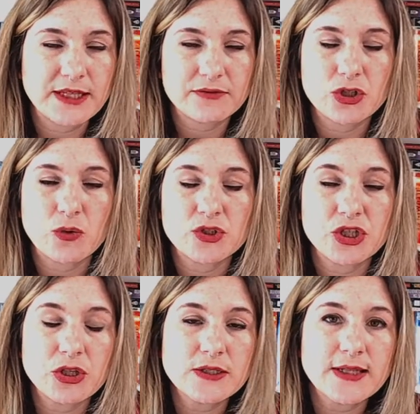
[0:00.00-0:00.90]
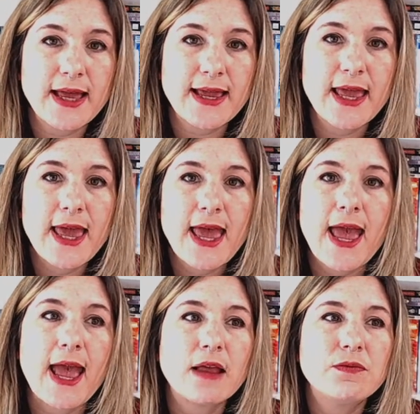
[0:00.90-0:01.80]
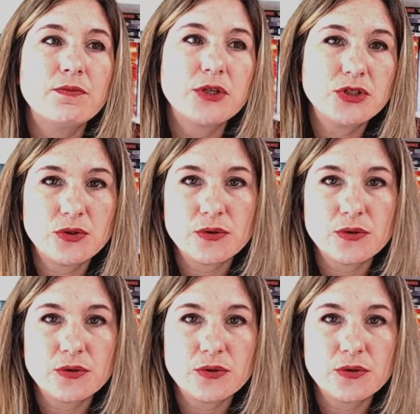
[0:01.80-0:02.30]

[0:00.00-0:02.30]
They obviously have to know what she looks like, and